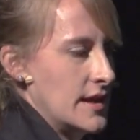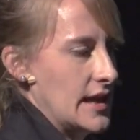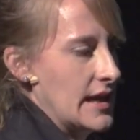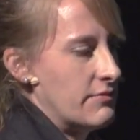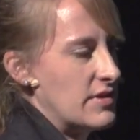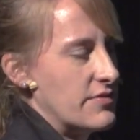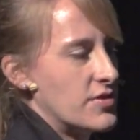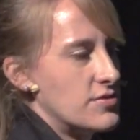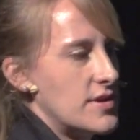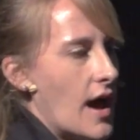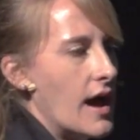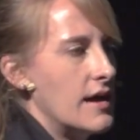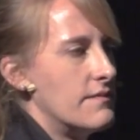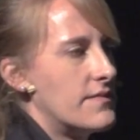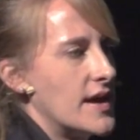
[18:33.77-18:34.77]
even if you're
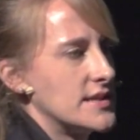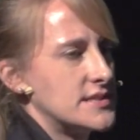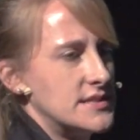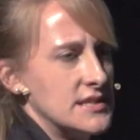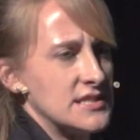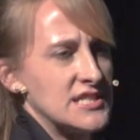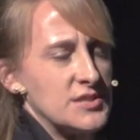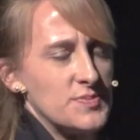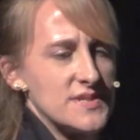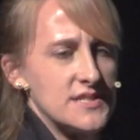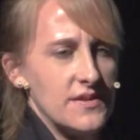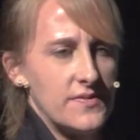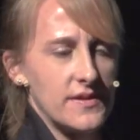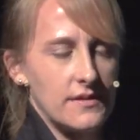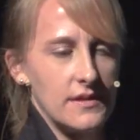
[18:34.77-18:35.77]
not investing
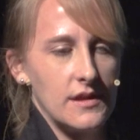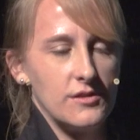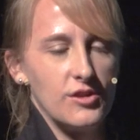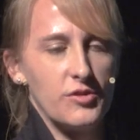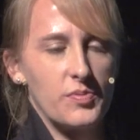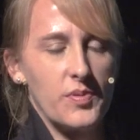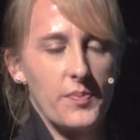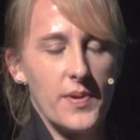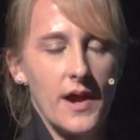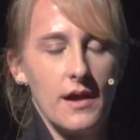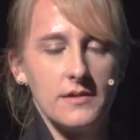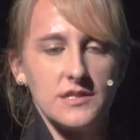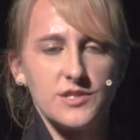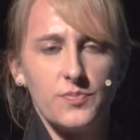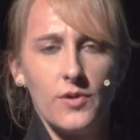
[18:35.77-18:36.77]
specifically in youth
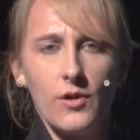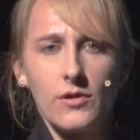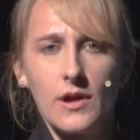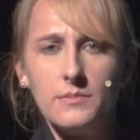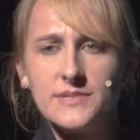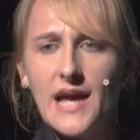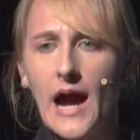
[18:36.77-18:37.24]
preparedness programs,